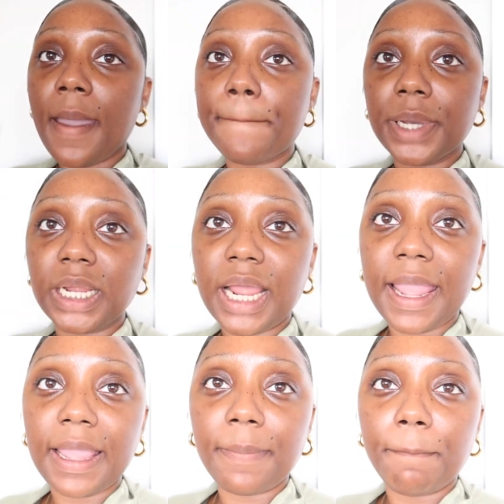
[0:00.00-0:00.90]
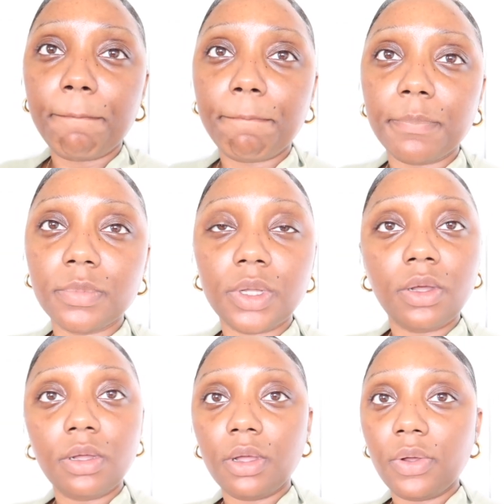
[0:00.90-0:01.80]
But I,
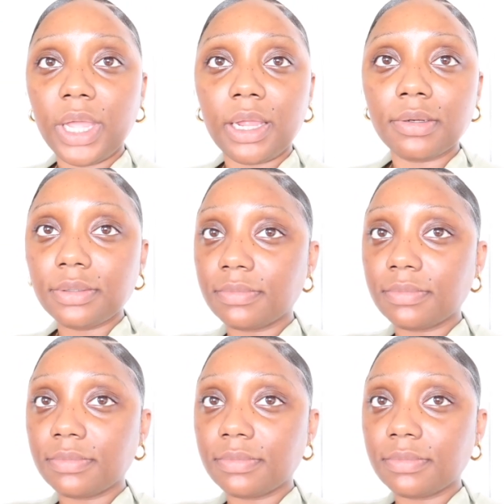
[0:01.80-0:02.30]
oh, okay.